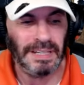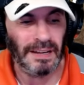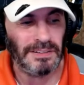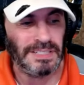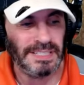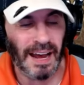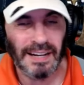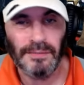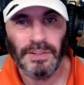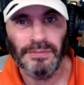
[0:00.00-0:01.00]
other
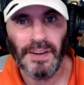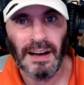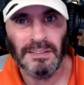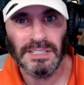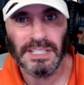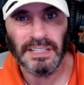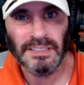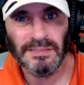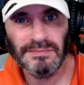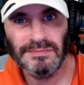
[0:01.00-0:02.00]
side of ufology,
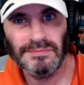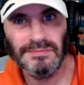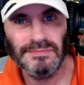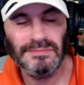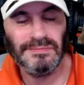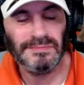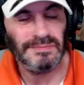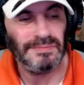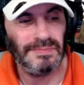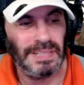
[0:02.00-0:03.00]

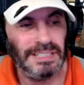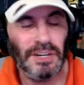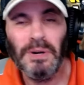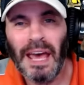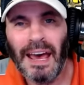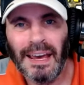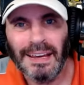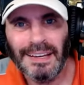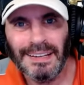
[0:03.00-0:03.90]
it's okay.